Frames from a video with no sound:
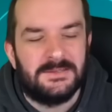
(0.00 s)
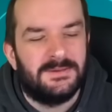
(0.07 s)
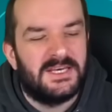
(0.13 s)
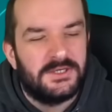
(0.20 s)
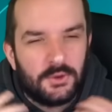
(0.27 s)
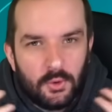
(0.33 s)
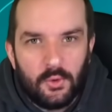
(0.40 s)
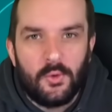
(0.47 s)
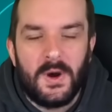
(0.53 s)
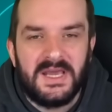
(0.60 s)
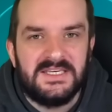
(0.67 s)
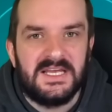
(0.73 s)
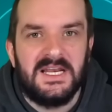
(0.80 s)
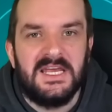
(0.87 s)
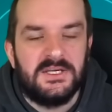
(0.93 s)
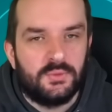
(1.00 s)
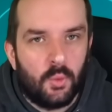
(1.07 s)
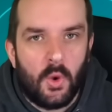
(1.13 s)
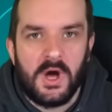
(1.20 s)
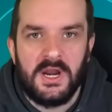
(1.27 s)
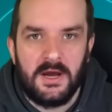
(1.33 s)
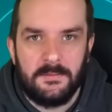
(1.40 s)
But there's always at least
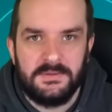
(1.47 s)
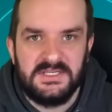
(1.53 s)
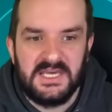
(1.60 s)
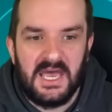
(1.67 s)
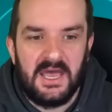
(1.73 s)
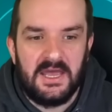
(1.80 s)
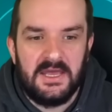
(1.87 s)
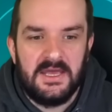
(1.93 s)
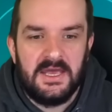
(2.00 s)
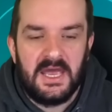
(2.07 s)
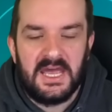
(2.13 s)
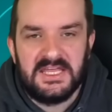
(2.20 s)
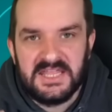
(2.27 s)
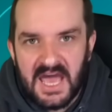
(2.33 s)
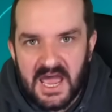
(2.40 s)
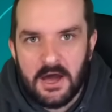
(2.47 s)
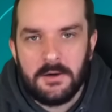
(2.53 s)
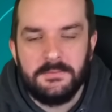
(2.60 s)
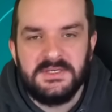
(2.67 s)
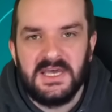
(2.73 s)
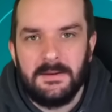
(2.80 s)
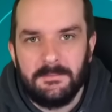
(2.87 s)
one upset. And that
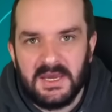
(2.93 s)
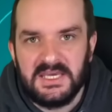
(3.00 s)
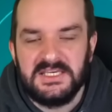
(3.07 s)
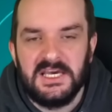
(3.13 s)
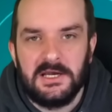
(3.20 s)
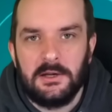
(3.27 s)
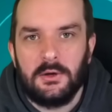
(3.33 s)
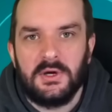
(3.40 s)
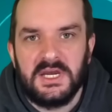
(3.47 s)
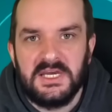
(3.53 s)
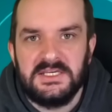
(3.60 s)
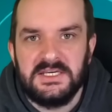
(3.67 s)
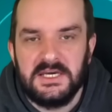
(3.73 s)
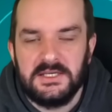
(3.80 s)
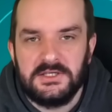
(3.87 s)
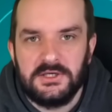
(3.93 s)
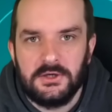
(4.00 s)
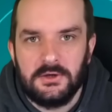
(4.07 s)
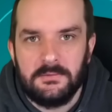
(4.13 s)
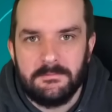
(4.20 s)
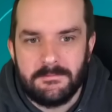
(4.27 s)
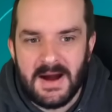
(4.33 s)
upset makes it a lot easier
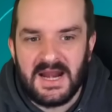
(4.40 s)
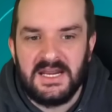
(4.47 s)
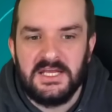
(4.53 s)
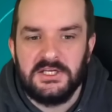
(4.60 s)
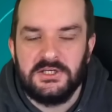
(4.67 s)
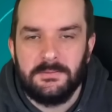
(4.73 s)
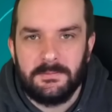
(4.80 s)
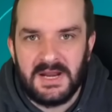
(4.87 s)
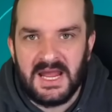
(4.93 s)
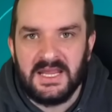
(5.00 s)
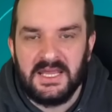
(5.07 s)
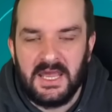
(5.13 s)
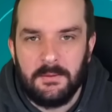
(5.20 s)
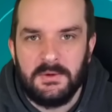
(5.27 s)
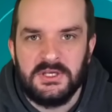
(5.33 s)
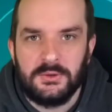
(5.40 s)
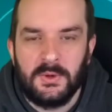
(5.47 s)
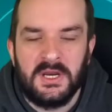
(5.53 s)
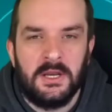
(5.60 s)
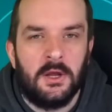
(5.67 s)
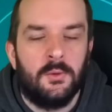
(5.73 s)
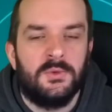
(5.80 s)
to manage blank game week
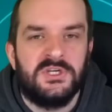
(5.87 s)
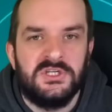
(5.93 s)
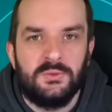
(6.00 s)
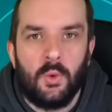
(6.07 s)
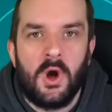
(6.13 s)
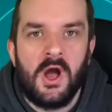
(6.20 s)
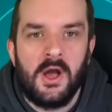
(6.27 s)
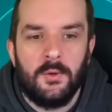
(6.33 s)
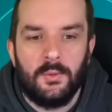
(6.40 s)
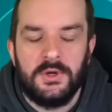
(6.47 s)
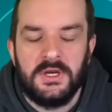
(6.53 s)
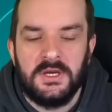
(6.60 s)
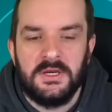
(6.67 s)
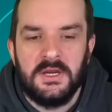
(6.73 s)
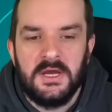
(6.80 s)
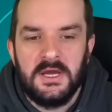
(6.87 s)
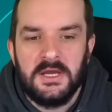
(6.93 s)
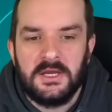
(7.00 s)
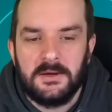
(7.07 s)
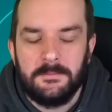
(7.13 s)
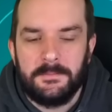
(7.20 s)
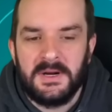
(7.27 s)
29, which is why I wouldn't
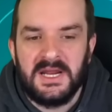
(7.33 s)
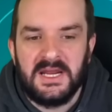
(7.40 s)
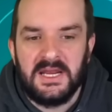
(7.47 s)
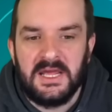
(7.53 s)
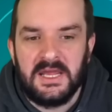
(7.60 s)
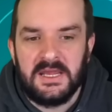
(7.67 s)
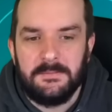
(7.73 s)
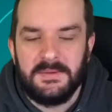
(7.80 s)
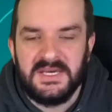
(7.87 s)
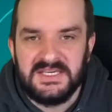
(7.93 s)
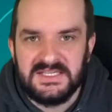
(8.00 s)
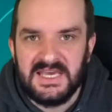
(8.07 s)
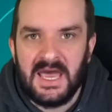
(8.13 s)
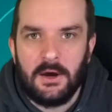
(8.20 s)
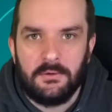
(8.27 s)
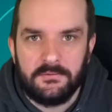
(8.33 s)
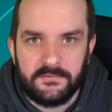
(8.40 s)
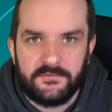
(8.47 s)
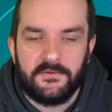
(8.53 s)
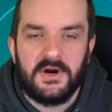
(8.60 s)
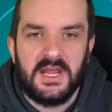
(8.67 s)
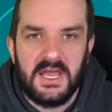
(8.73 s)
completely be set on
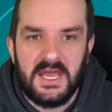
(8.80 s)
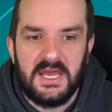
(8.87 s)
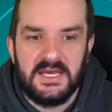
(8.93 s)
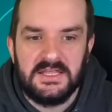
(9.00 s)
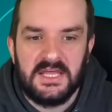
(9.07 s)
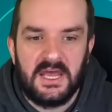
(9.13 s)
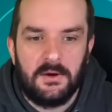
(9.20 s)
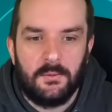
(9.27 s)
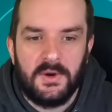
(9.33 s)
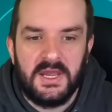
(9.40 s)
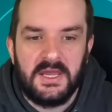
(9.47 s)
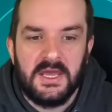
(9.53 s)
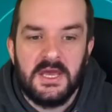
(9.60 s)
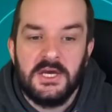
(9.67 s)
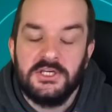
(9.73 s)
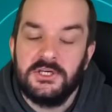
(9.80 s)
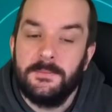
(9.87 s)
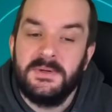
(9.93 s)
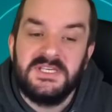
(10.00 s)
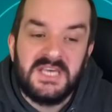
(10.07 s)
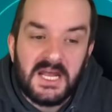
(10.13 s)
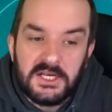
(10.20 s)
free hitting that week. So
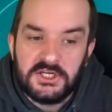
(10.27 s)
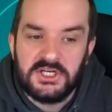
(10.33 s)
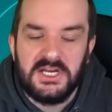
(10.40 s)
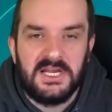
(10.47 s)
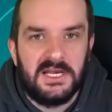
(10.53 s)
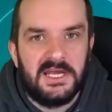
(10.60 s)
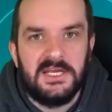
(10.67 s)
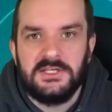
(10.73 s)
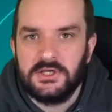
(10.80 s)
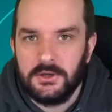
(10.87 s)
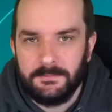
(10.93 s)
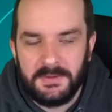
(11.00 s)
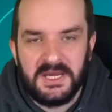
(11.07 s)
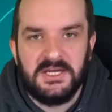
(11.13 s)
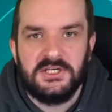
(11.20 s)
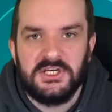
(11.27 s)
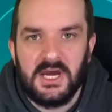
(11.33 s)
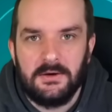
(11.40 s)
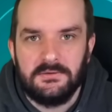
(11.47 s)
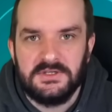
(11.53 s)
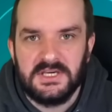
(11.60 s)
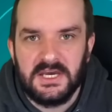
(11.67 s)
potentially Leeds could beat
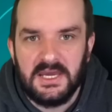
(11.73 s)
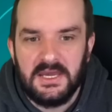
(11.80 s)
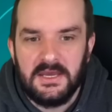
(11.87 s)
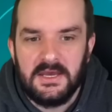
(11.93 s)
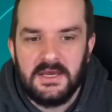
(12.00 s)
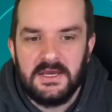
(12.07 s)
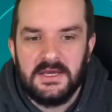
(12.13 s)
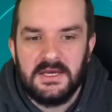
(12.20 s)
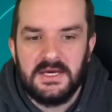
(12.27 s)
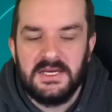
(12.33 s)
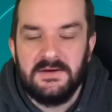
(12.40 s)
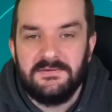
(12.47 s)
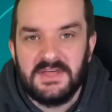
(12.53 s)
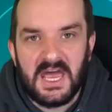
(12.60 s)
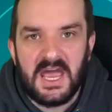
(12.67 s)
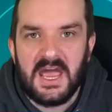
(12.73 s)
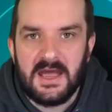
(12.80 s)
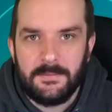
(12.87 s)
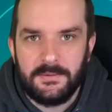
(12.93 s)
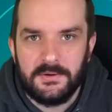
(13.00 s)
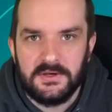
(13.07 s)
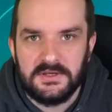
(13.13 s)
Chelsea. And if that
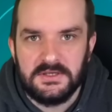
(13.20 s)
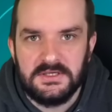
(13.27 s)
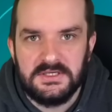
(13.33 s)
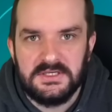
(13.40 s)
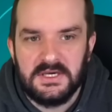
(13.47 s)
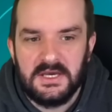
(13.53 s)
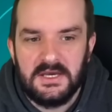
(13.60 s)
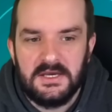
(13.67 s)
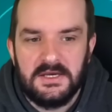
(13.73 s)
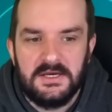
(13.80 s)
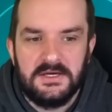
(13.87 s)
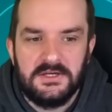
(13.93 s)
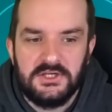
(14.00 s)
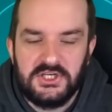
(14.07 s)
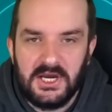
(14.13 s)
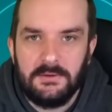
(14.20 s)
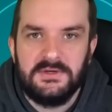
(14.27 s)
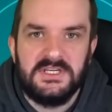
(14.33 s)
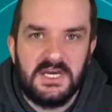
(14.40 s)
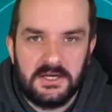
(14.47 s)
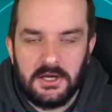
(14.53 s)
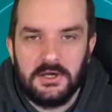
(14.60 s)
happens,
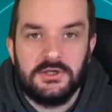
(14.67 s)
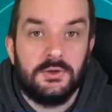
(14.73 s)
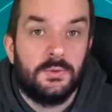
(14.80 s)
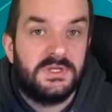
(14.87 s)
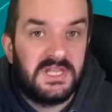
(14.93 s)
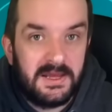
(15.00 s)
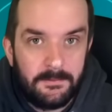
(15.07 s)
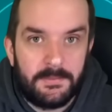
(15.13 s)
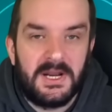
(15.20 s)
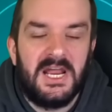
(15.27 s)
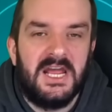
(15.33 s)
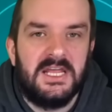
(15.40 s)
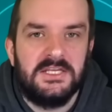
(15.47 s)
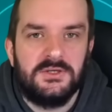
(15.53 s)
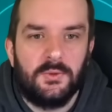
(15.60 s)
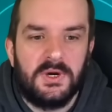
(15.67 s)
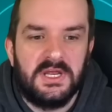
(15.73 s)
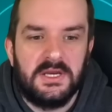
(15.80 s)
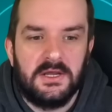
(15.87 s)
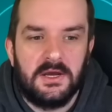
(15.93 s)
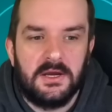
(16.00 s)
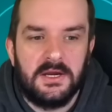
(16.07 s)
Chelsea and Arsenal would then play in
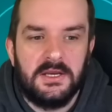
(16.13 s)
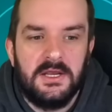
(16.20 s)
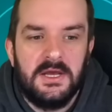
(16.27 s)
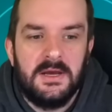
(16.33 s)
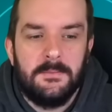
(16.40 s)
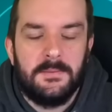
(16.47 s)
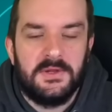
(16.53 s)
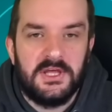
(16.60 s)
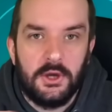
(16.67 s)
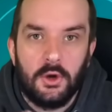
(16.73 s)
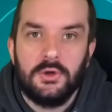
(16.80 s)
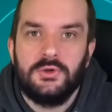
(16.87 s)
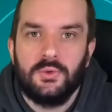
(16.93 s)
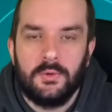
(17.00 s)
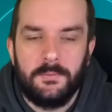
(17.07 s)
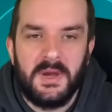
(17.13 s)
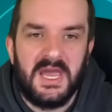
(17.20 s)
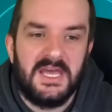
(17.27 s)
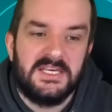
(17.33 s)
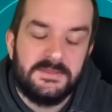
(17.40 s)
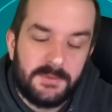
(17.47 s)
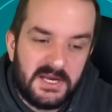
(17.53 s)
29. But the odds will be,
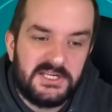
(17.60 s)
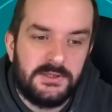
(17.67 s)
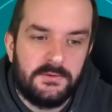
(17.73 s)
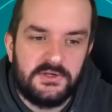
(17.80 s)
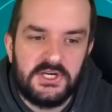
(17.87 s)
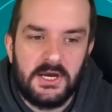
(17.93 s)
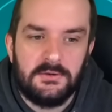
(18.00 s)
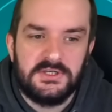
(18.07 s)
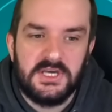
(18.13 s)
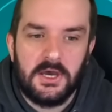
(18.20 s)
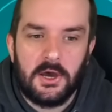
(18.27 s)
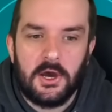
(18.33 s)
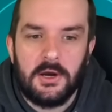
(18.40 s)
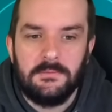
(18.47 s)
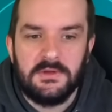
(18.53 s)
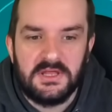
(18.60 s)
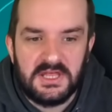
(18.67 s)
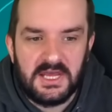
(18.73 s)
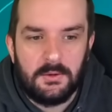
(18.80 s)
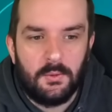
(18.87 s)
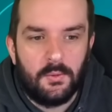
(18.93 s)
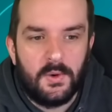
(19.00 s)
especially with Chelsea at home, that
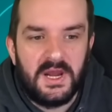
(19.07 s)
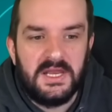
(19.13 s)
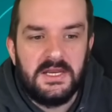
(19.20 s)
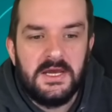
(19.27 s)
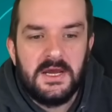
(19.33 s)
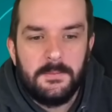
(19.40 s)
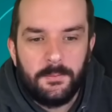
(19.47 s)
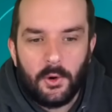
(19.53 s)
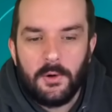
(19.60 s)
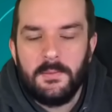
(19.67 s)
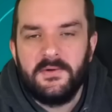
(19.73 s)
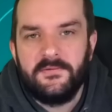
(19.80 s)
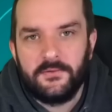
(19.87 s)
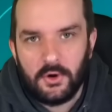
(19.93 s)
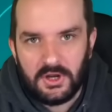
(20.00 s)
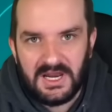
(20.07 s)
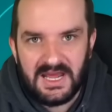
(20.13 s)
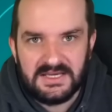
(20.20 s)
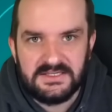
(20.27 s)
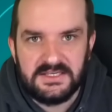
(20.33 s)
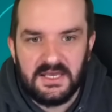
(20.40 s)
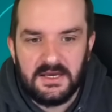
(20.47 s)
they will win. Bournemouth have got
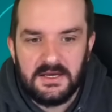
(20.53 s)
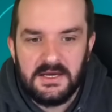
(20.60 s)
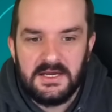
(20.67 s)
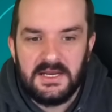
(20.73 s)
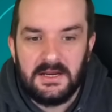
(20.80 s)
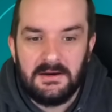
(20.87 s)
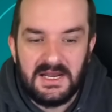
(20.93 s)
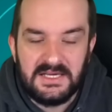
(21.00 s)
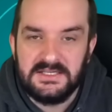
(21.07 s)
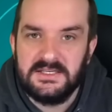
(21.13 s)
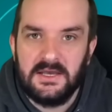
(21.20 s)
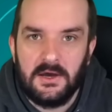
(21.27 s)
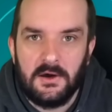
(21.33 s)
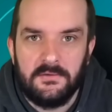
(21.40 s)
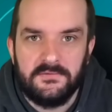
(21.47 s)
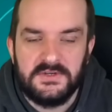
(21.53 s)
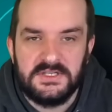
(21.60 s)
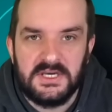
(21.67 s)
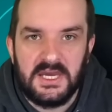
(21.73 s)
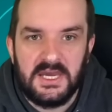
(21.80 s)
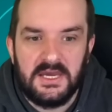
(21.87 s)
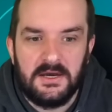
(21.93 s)
Leicester. Now Leicester
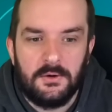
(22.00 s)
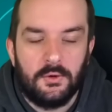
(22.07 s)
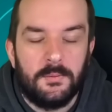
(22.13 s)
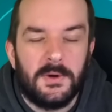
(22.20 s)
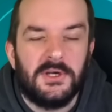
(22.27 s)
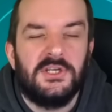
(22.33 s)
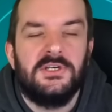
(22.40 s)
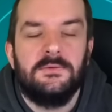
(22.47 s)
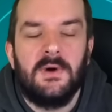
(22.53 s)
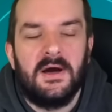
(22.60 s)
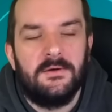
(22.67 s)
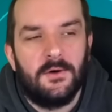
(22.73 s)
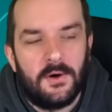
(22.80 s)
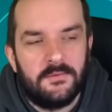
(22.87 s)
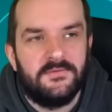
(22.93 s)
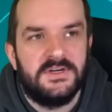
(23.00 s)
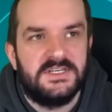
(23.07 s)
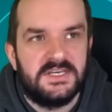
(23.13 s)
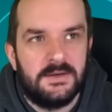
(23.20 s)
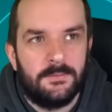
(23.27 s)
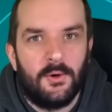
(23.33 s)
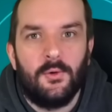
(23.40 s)
obviously almost
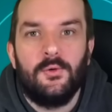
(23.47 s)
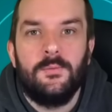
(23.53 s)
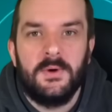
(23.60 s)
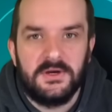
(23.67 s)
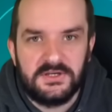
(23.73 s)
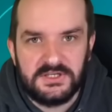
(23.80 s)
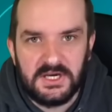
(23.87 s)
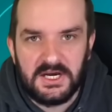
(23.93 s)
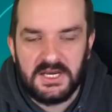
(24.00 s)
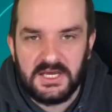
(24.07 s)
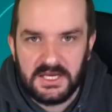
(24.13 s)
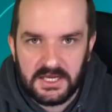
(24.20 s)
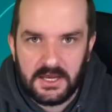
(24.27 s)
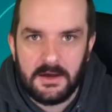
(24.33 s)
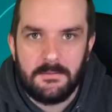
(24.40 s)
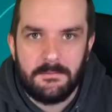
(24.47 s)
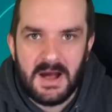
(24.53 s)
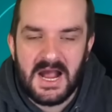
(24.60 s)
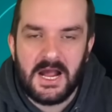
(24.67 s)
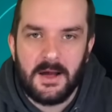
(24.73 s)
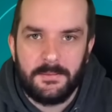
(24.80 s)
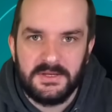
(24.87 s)
certainly going to come
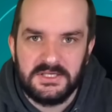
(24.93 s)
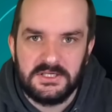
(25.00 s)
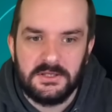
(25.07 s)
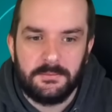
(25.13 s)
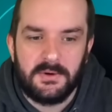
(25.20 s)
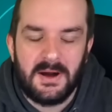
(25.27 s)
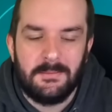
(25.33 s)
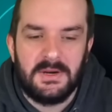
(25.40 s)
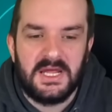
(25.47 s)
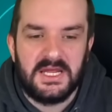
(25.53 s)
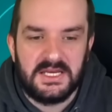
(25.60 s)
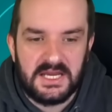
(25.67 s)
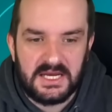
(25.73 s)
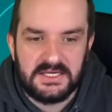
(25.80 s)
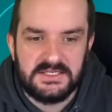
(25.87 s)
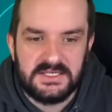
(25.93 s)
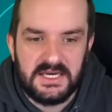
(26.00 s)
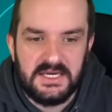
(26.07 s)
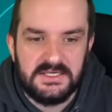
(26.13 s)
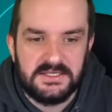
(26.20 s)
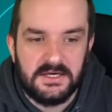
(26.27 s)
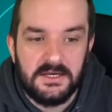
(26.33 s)
back up into the Premier League next
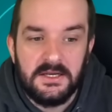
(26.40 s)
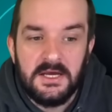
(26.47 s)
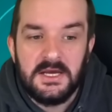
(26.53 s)
season.